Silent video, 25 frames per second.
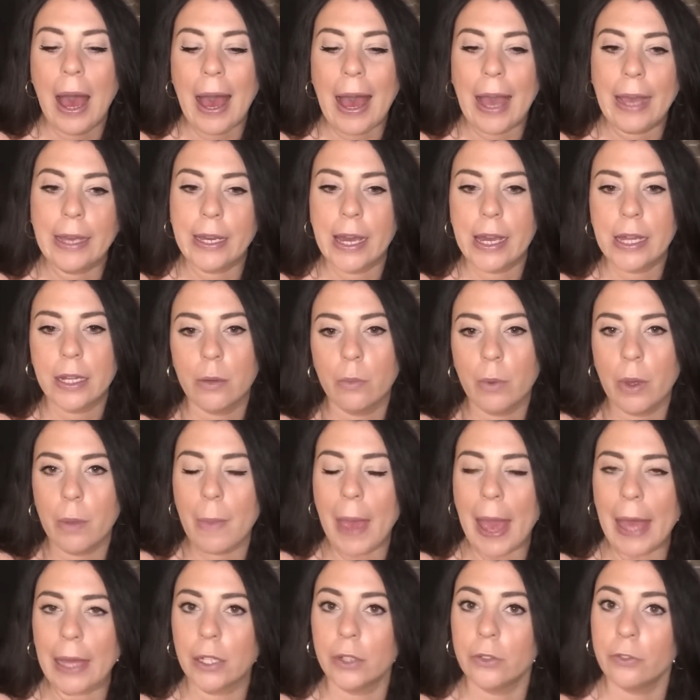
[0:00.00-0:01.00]
I kind of went
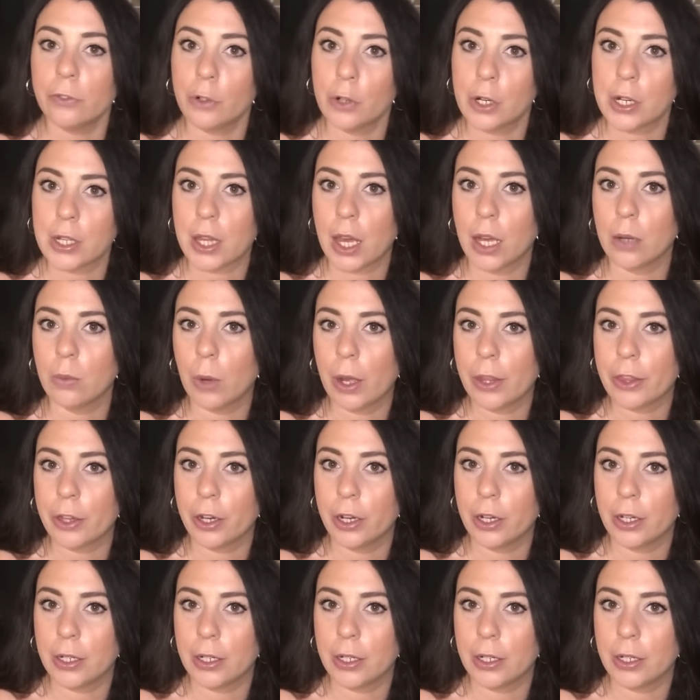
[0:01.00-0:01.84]
back and forth on whether